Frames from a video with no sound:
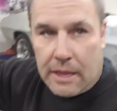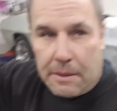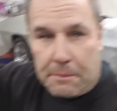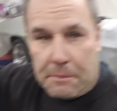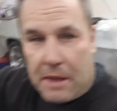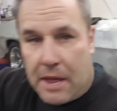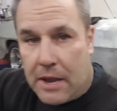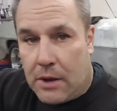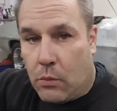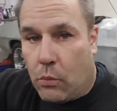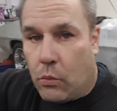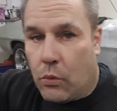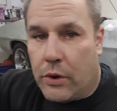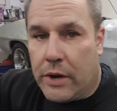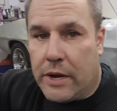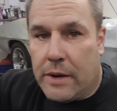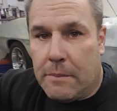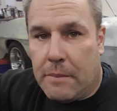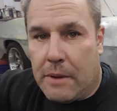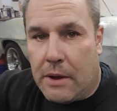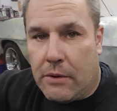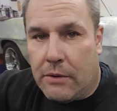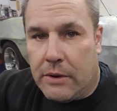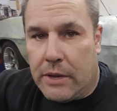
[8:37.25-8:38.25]
I'm kind of worried
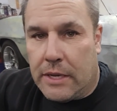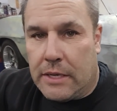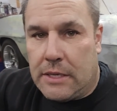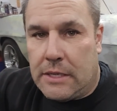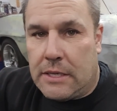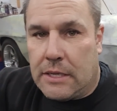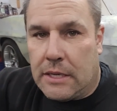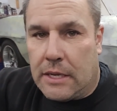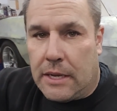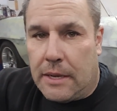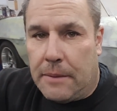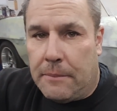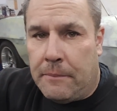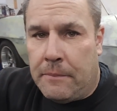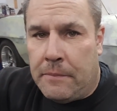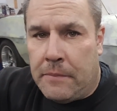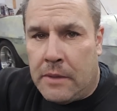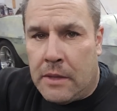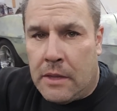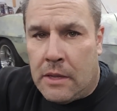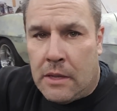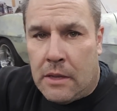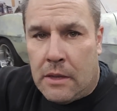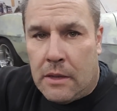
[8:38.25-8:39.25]
about it
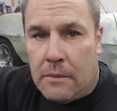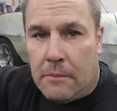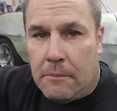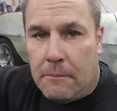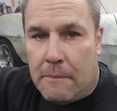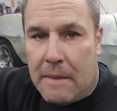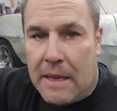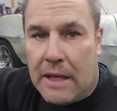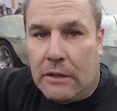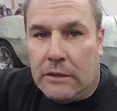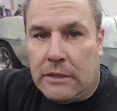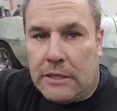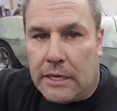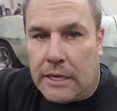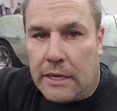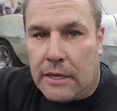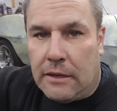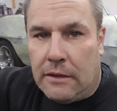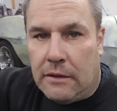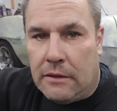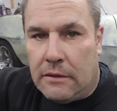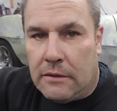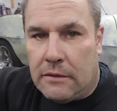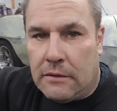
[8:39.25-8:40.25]

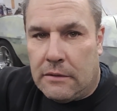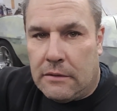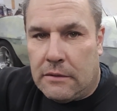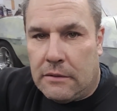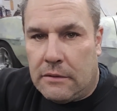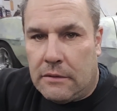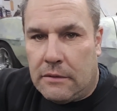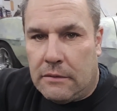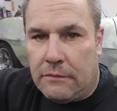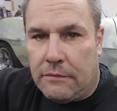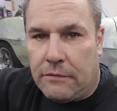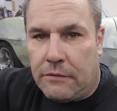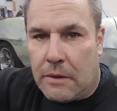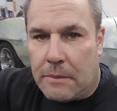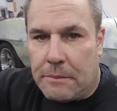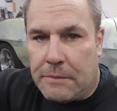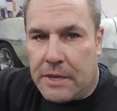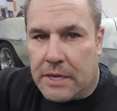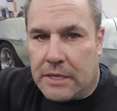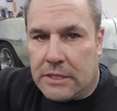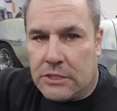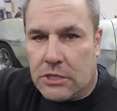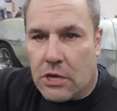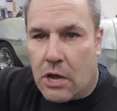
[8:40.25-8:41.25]
melting from
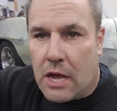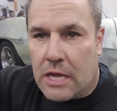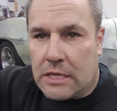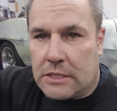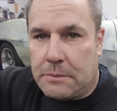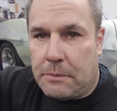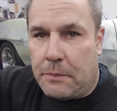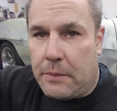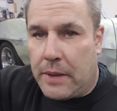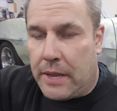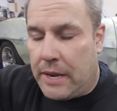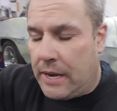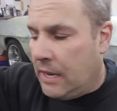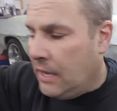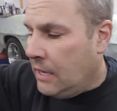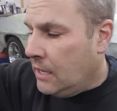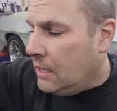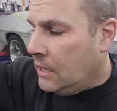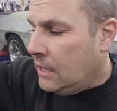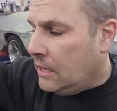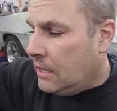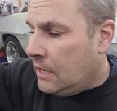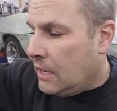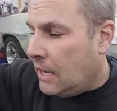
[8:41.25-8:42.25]
the exhaust, but
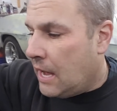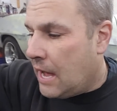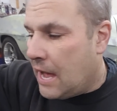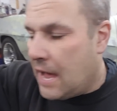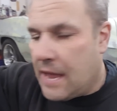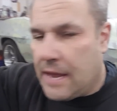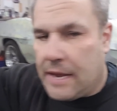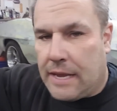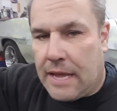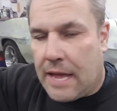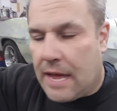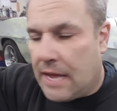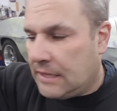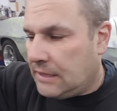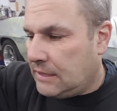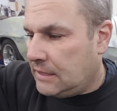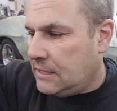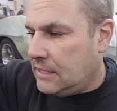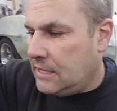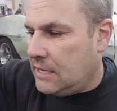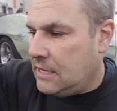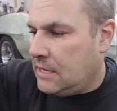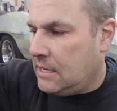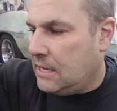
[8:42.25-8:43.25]
I cut
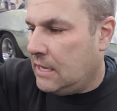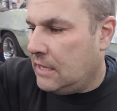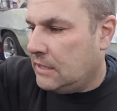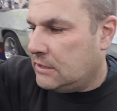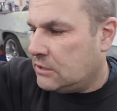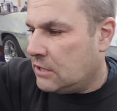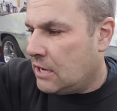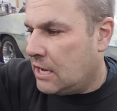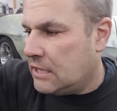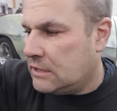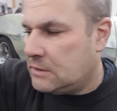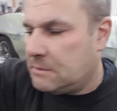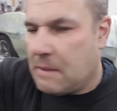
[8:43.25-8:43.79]
the exhaust